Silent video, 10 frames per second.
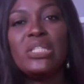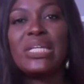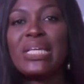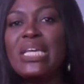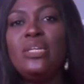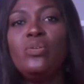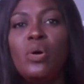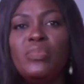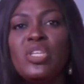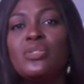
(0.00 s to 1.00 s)
the
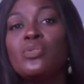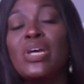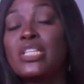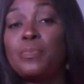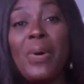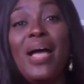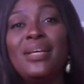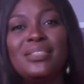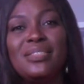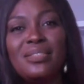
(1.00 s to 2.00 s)
kingdom needs to
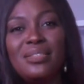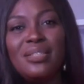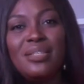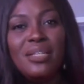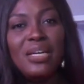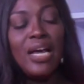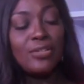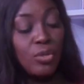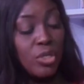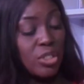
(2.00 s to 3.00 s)
expand.
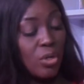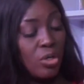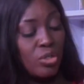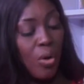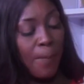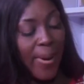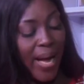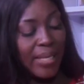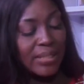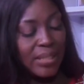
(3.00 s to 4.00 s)
And so it's on your
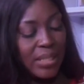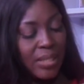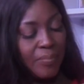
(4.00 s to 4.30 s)
path.